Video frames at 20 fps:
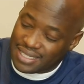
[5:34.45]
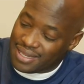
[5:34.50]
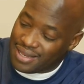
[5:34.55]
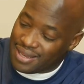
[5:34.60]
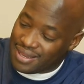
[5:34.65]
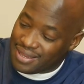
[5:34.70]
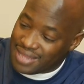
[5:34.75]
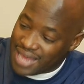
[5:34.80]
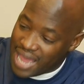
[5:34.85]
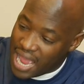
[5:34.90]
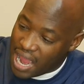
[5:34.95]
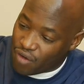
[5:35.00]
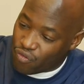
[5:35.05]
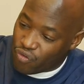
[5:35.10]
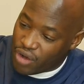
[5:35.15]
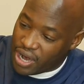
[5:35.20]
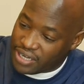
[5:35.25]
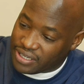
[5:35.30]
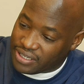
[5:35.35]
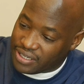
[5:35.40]
And that
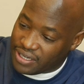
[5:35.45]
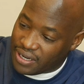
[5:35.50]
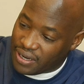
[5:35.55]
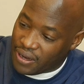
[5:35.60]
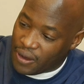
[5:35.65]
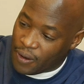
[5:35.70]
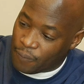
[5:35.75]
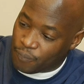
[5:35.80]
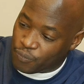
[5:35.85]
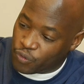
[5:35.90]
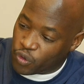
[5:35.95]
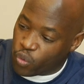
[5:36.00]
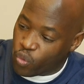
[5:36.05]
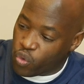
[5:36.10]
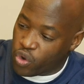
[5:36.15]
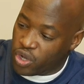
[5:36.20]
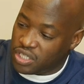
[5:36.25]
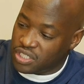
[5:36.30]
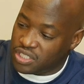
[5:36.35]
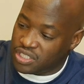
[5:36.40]
right there
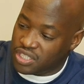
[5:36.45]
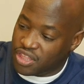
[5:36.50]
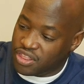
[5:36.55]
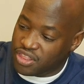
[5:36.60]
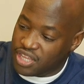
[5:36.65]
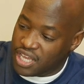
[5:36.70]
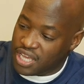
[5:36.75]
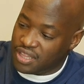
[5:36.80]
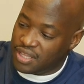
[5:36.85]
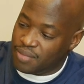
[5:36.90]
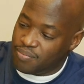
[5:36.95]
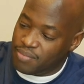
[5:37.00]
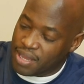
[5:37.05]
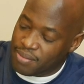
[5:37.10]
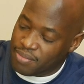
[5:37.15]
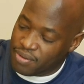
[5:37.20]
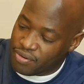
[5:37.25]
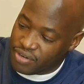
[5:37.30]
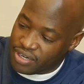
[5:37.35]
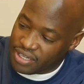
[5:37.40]
was the thing that
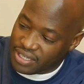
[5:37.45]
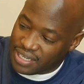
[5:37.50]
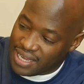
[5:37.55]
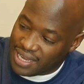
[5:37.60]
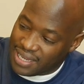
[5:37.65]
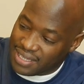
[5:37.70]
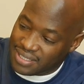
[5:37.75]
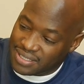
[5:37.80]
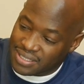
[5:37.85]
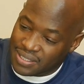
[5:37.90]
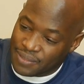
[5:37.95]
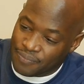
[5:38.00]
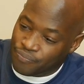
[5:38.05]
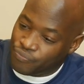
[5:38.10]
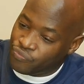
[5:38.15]
made me realize